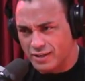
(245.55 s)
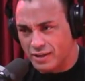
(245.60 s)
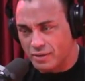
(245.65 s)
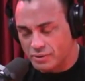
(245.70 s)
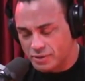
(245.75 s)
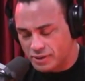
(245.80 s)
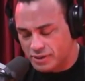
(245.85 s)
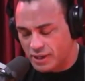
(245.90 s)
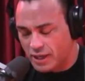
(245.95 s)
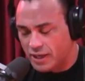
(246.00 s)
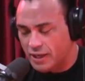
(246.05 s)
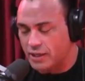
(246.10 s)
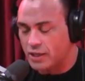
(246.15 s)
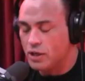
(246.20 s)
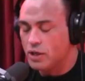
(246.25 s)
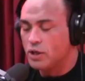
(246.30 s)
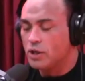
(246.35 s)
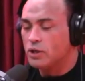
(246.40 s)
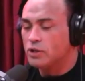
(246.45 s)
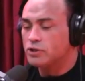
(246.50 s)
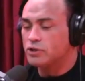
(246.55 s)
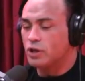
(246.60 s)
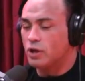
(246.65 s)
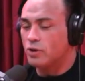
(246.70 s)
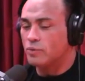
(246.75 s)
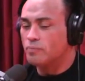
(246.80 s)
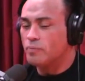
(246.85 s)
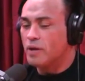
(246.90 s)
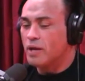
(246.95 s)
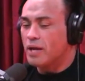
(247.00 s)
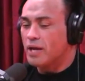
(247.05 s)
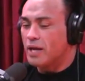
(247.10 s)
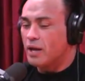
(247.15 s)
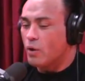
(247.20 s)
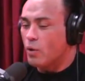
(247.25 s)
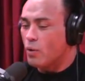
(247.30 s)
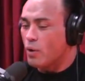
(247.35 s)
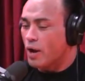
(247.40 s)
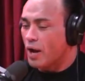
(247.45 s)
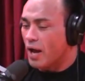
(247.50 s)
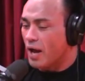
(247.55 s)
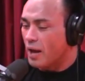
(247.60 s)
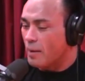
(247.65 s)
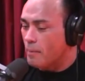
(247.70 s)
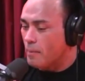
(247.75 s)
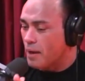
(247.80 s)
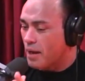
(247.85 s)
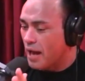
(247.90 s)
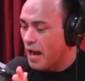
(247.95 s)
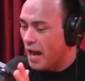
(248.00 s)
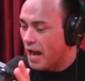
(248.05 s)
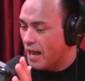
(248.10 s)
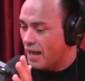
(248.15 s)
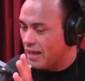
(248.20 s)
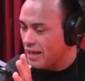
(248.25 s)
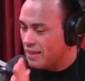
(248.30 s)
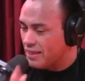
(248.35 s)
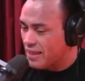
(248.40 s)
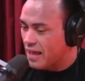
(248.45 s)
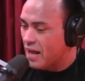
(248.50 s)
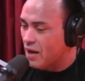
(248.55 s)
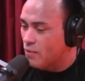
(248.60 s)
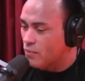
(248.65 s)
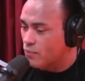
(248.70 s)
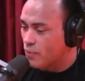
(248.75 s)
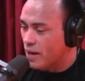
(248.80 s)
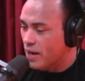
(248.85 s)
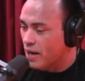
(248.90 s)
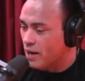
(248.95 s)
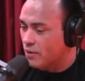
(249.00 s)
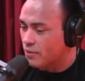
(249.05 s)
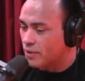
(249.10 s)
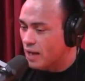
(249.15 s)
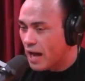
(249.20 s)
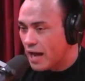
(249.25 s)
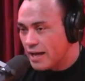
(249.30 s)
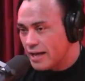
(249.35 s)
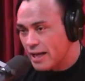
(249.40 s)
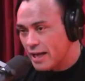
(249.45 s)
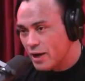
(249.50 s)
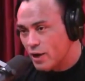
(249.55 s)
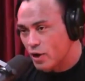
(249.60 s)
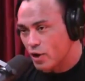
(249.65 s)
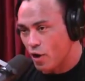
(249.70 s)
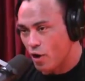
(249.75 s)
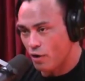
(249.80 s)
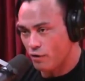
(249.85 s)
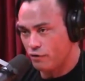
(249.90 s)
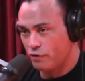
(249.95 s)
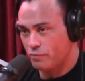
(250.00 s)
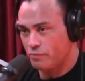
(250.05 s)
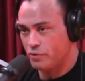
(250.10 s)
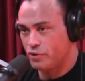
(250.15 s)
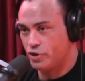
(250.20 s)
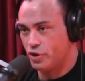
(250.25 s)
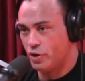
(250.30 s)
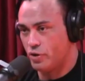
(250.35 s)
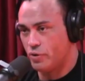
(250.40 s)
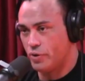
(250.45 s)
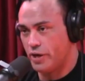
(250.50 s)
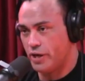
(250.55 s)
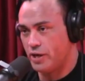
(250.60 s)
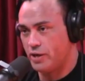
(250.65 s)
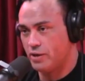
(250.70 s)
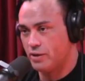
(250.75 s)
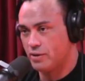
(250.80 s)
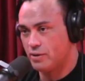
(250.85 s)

It was a second. So, in that round, I get a call from Joey.